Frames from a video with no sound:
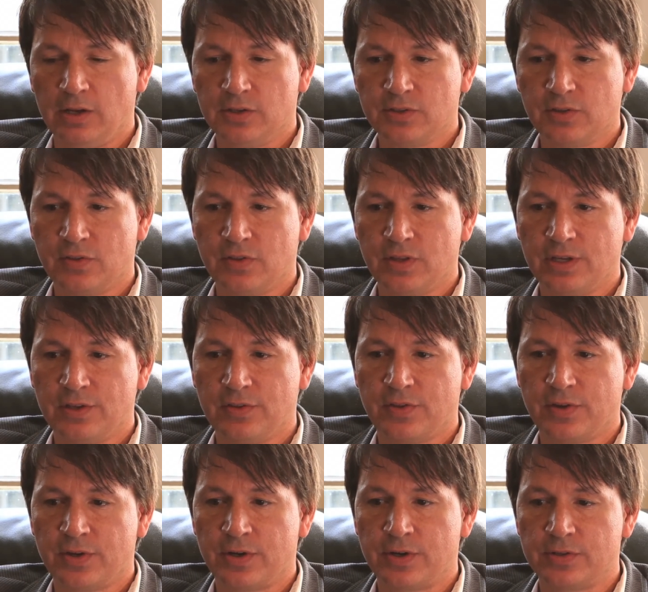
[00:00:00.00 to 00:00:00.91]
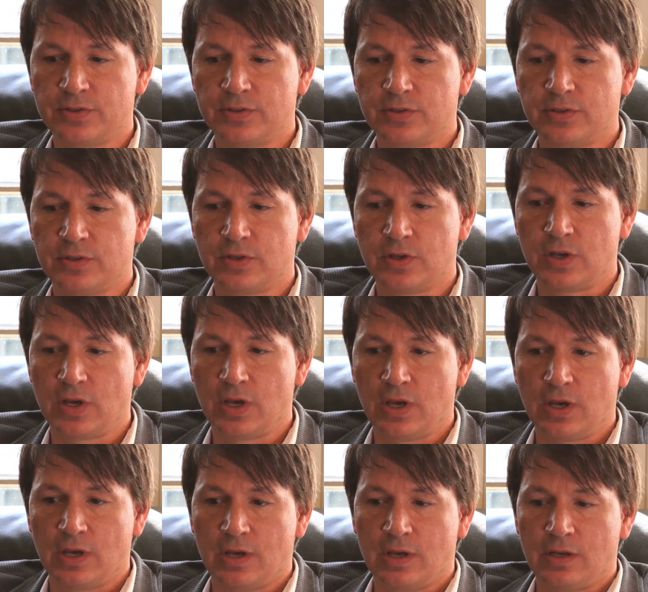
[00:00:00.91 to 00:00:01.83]
also think there's,
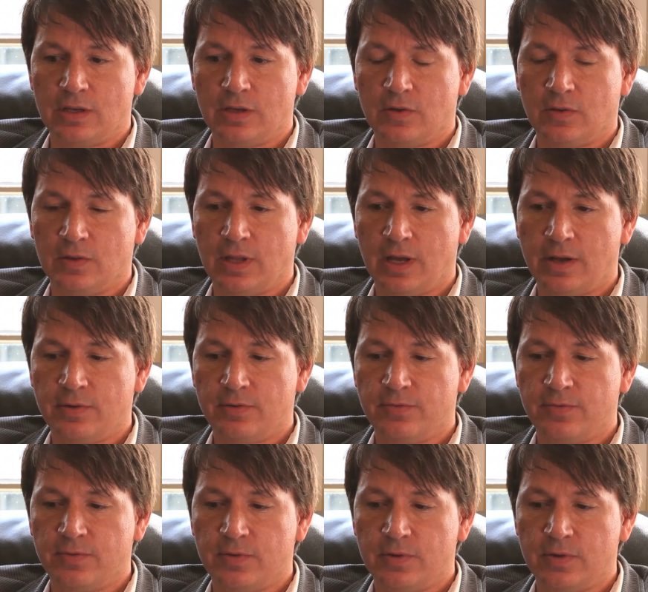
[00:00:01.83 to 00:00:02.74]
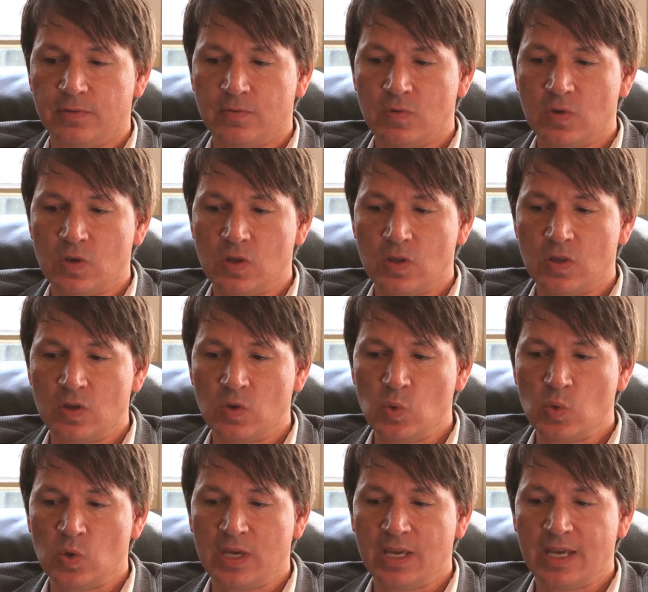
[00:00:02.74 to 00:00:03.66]
a lot of,
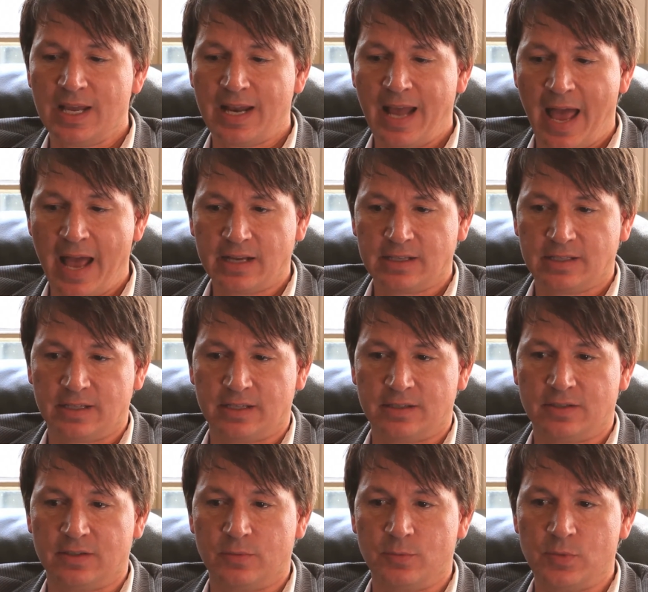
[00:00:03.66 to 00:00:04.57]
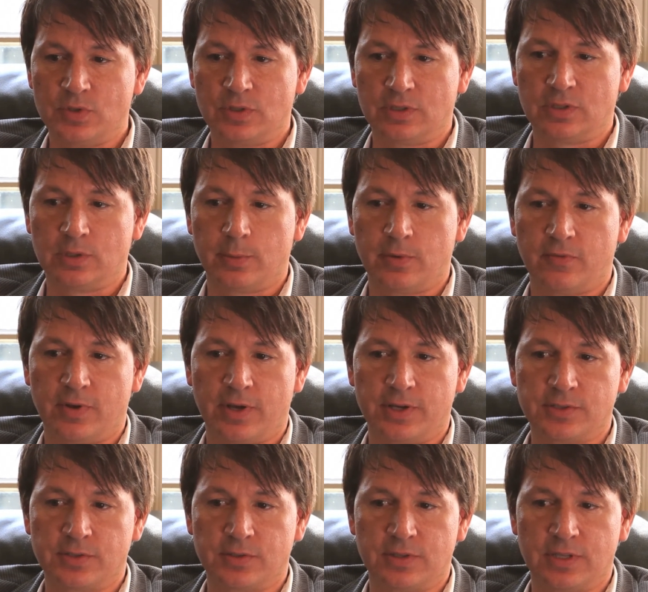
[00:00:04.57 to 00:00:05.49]
you can get access to music
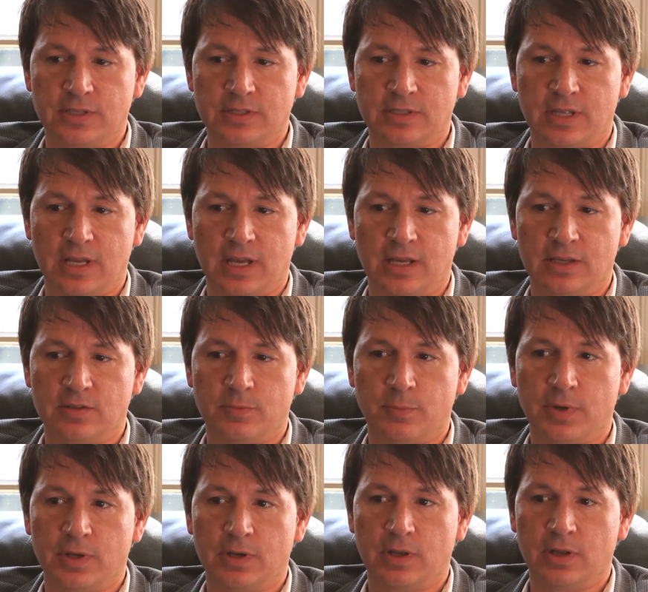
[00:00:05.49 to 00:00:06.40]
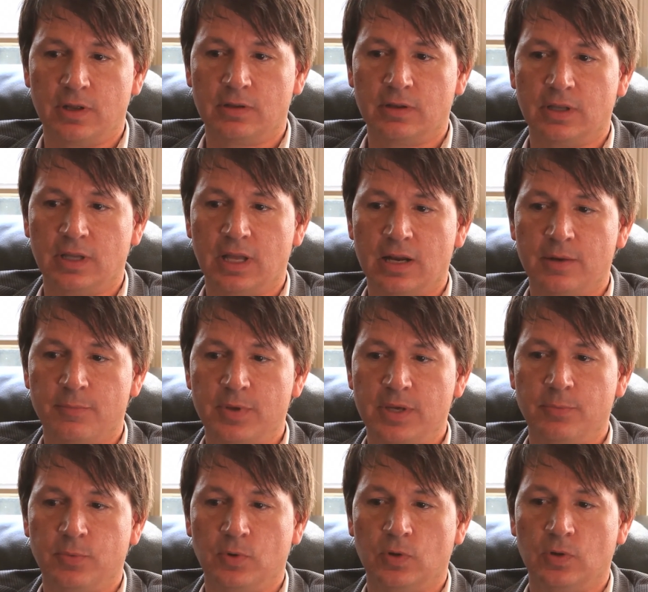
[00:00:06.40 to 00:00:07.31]
supervisors these days, but a lot of
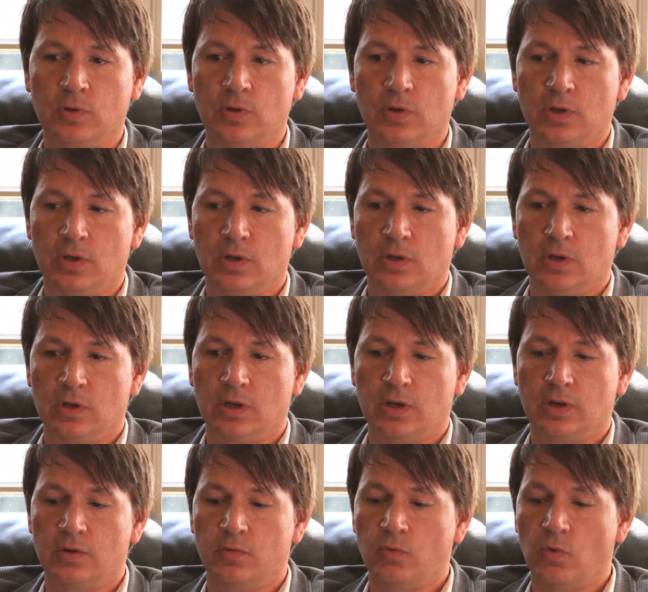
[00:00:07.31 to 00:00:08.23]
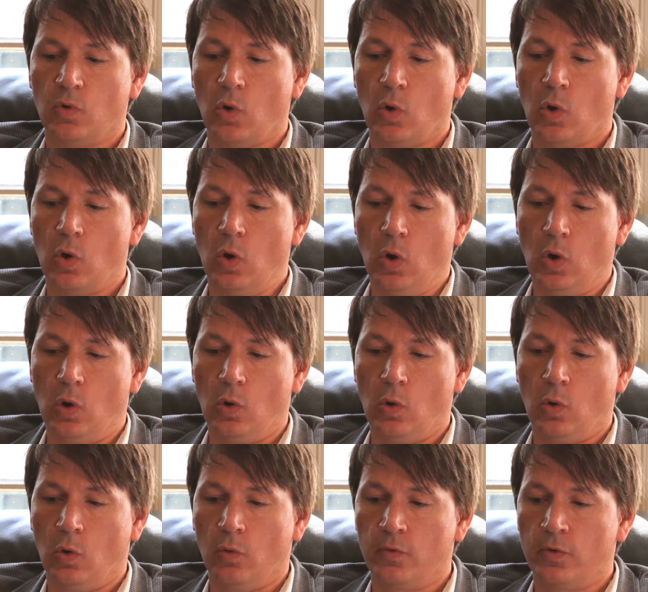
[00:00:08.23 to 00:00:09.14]
people kind of
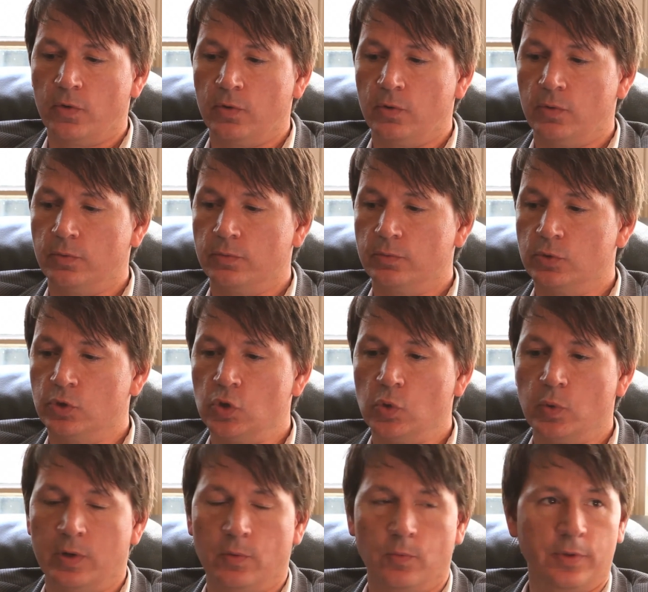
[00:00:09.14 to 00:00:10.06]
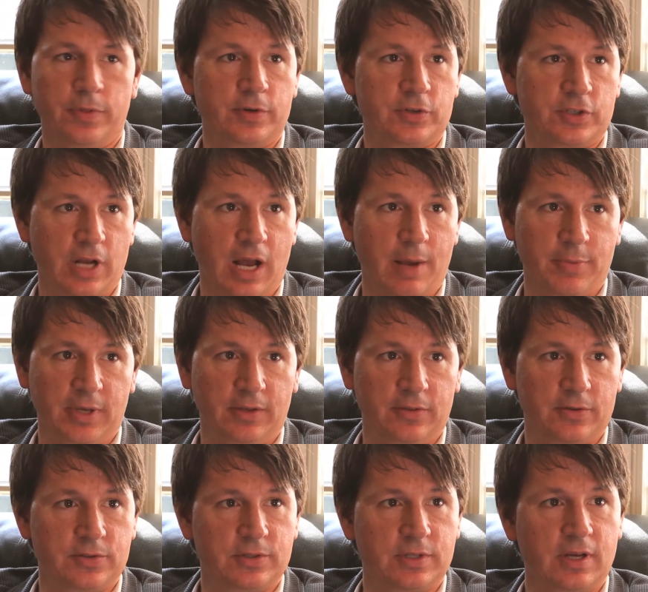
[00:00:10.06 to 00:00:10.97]
overdo it when they're shopping
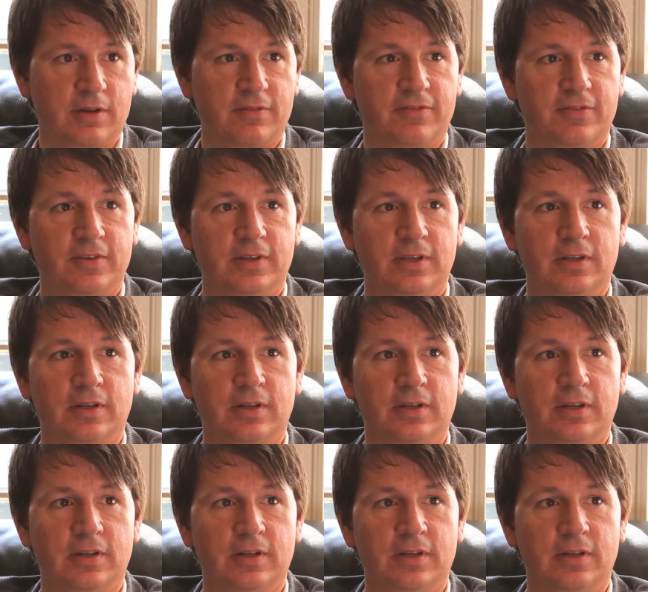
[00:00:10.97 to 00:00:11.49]
their stuff.